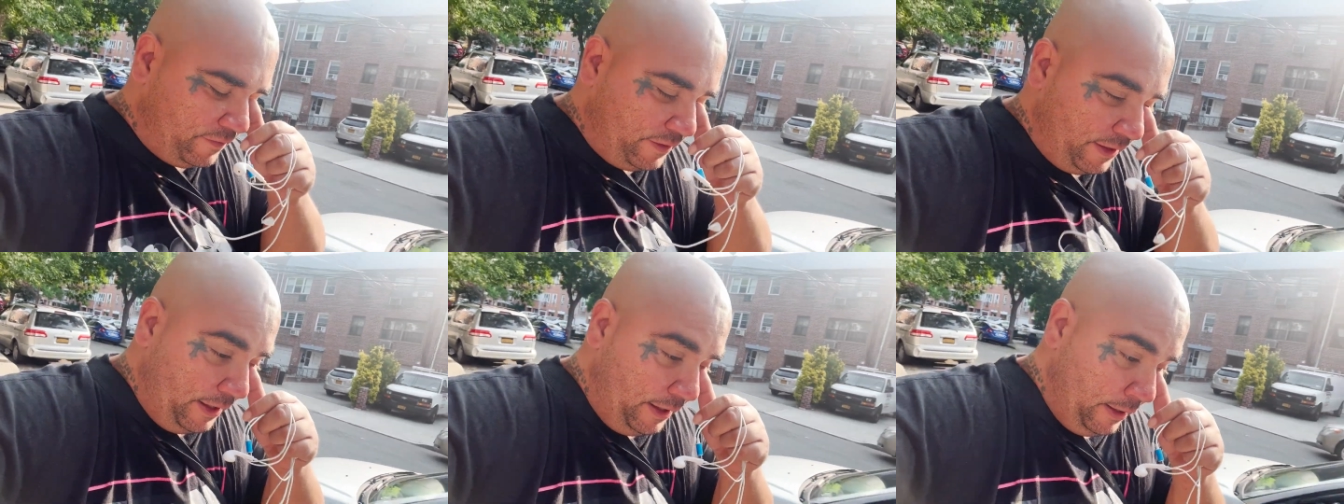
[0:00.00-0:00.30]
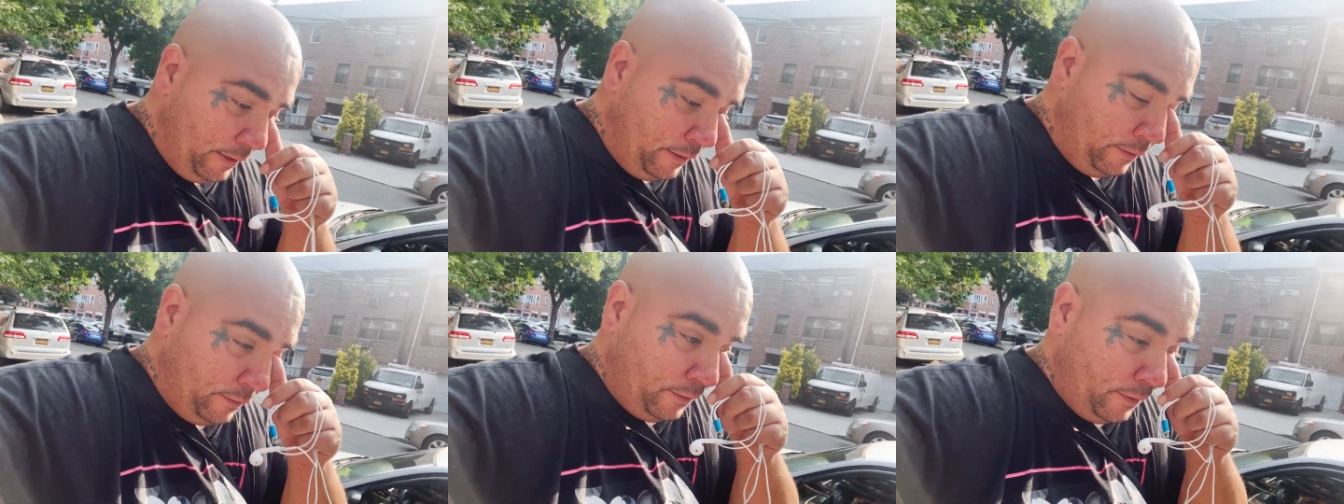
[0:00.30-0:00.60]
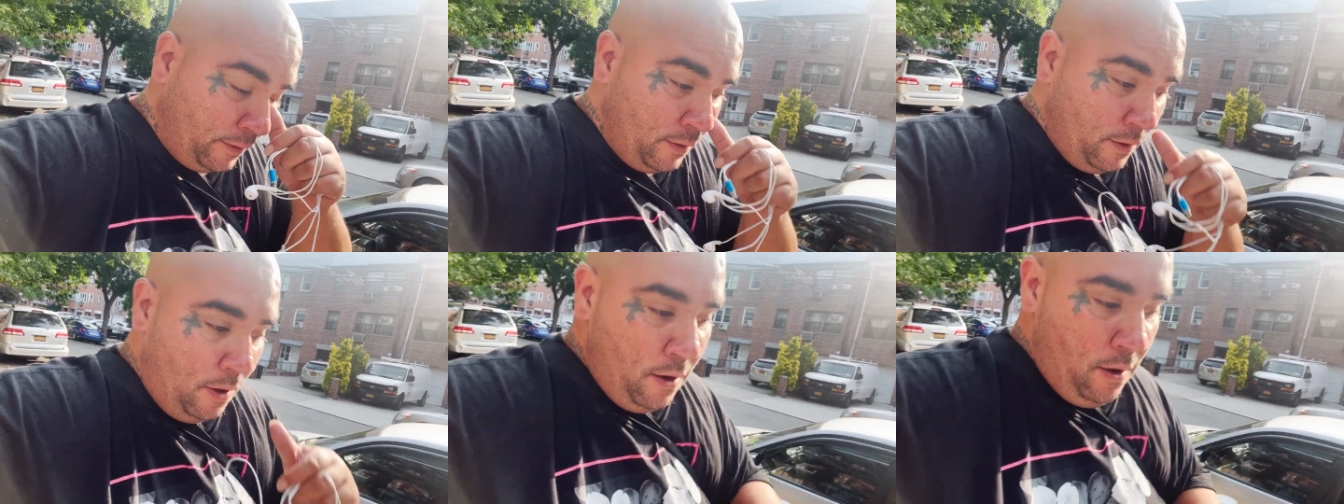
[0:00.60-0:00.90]
days
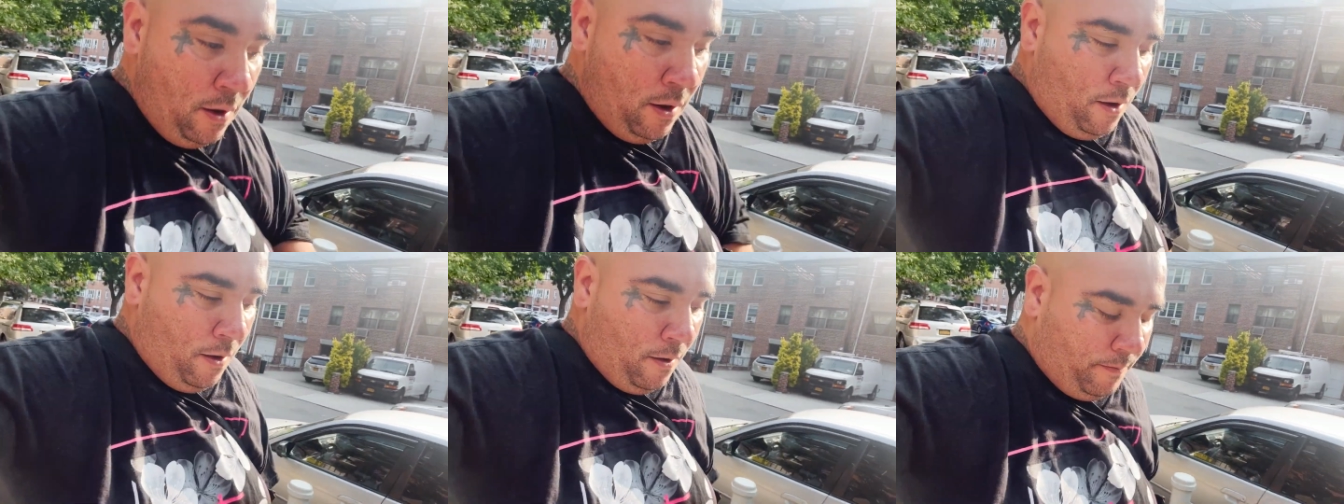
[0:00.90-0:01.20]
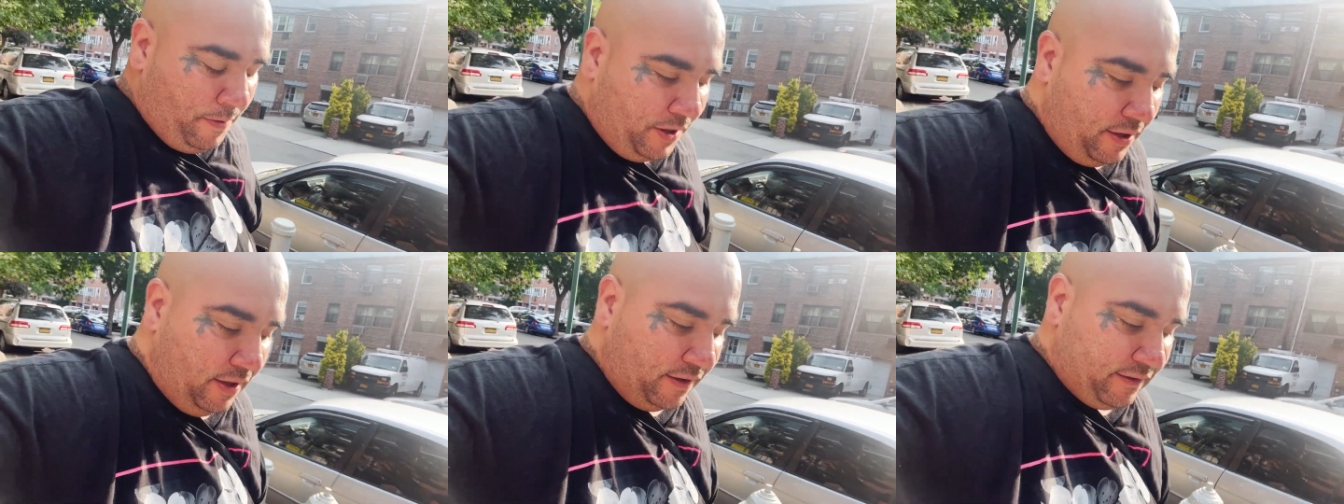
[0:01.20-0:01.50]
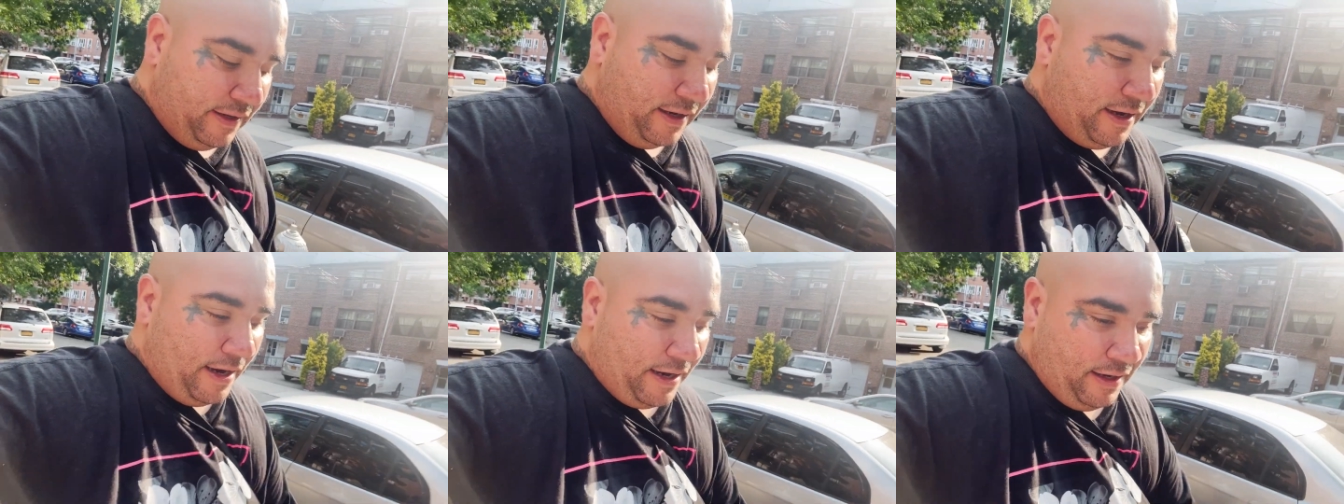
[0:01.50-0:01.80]
because
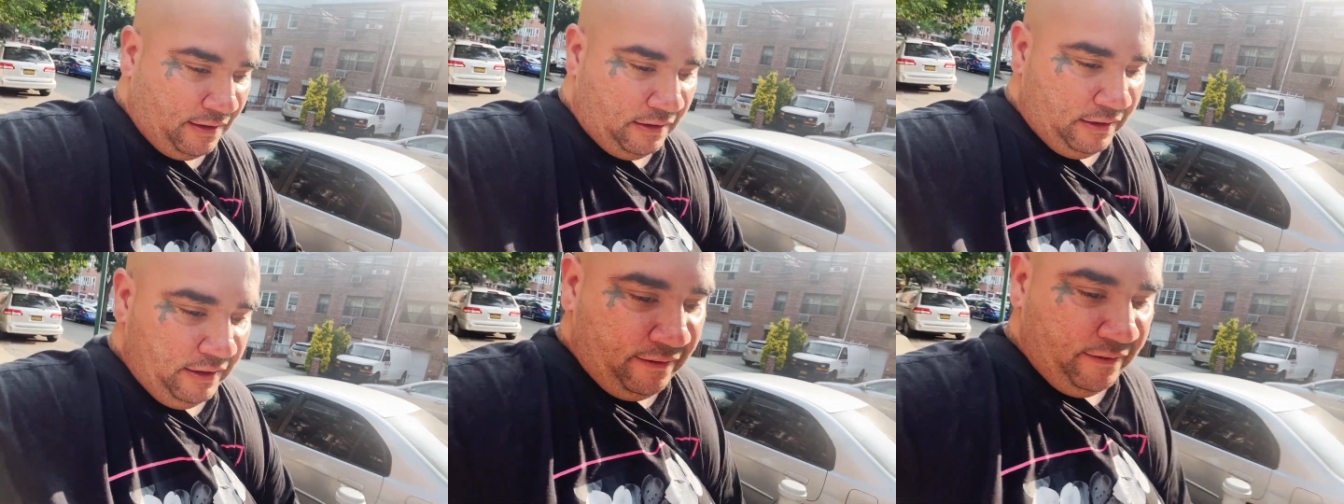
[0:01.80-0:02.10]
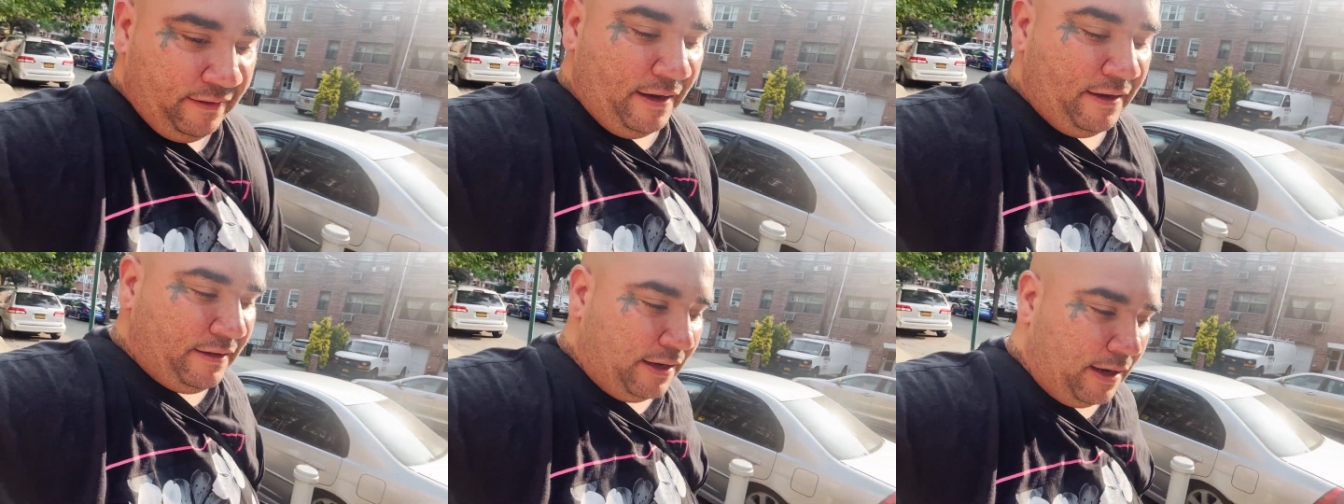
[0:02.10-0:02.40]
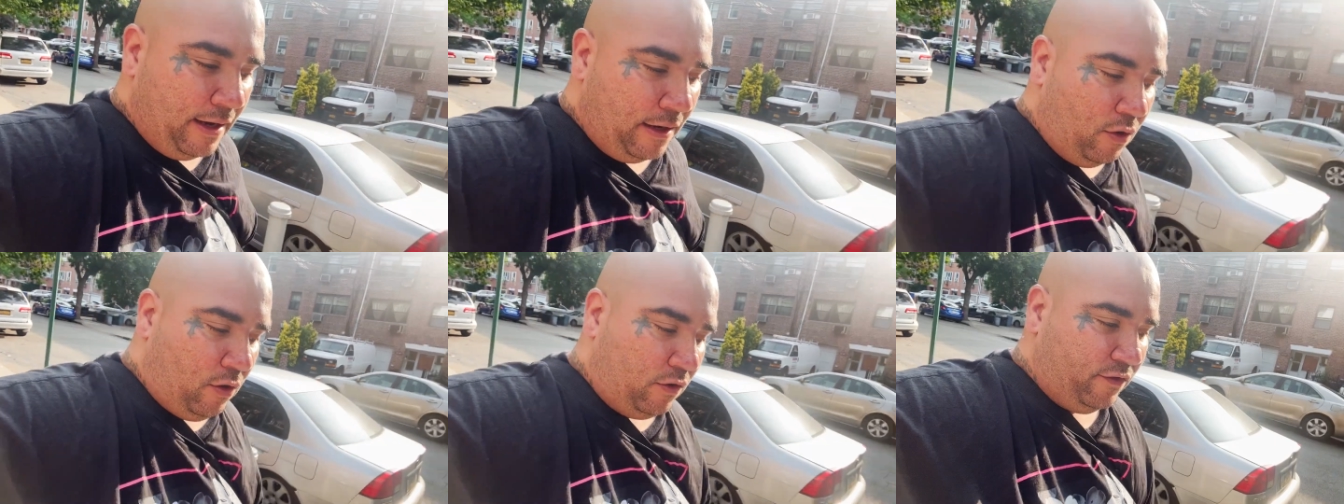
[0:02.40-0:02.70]
then I can at least say that I
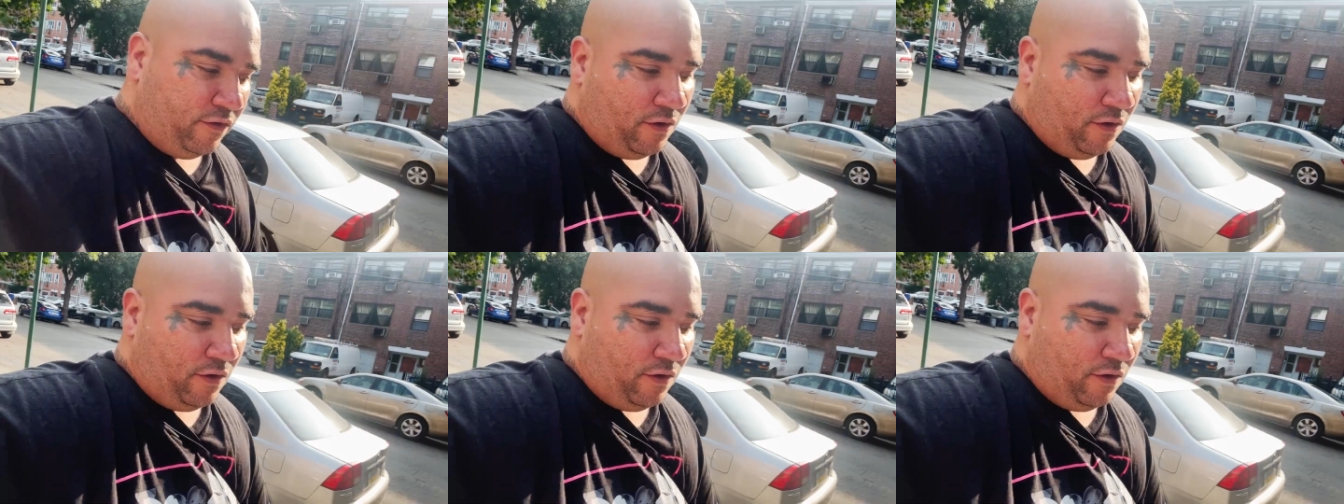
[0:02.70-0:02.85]
lost